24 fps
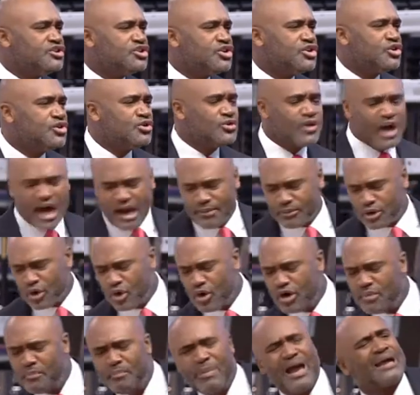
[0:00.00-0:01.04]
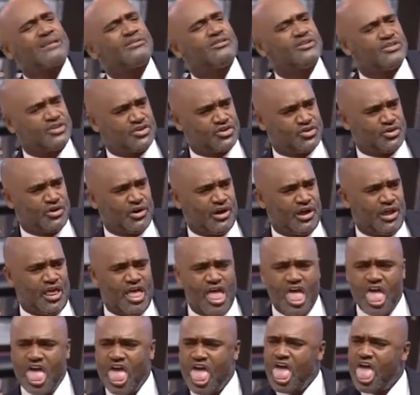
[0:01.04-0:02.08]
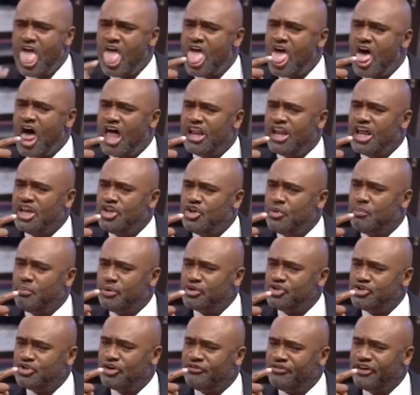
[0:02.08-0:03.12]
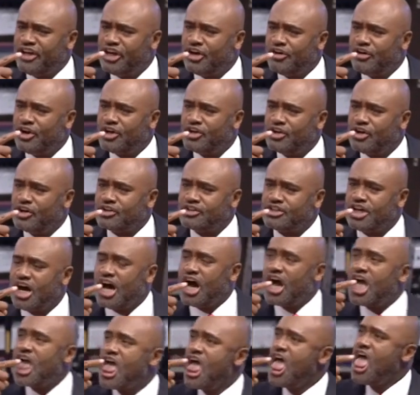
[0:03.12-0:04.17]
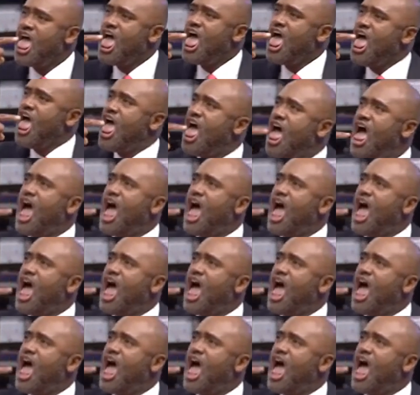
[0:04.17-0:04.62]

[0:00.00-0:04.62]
I'm going back to the soil. And then you put your finger on your tongue and